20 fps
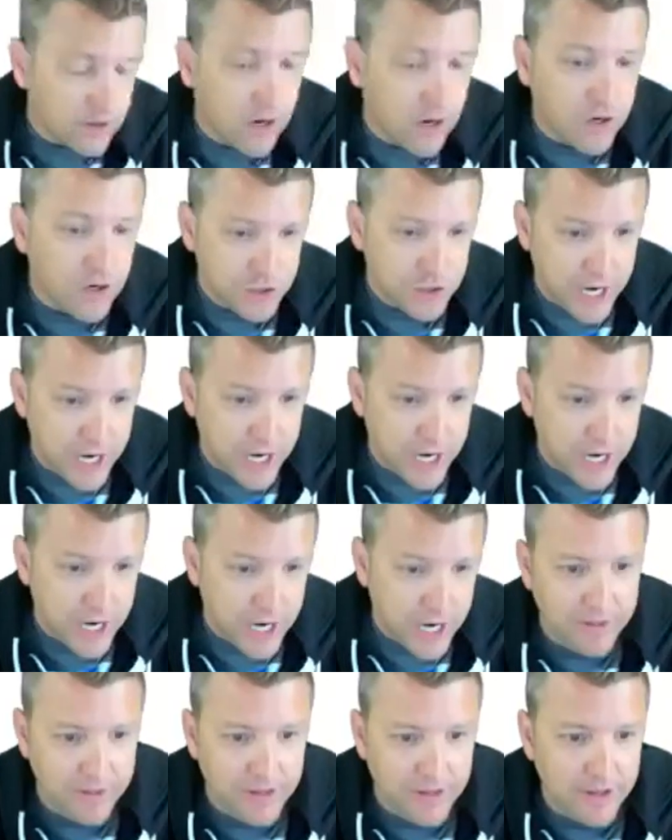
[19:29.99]
are
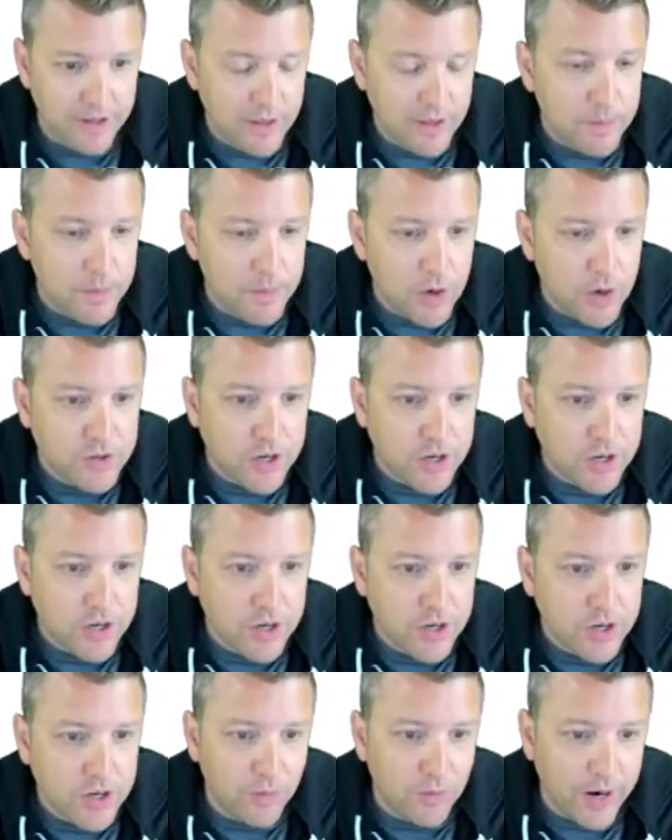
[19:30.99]
generally the most
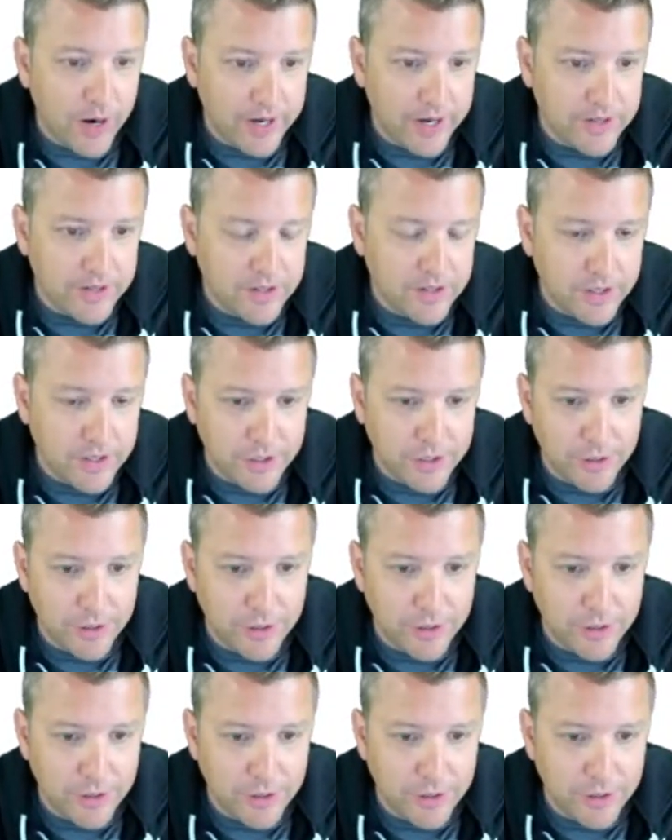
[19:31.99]
common ways to do it.